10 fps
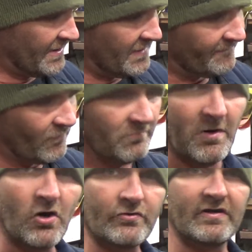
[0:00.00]
And for a
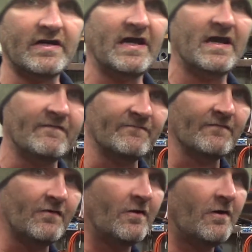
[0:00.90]
motor to
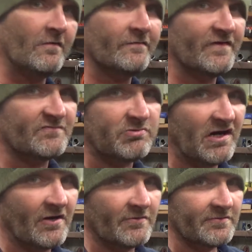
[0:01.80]
have all this
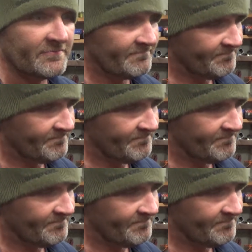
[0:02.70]
power,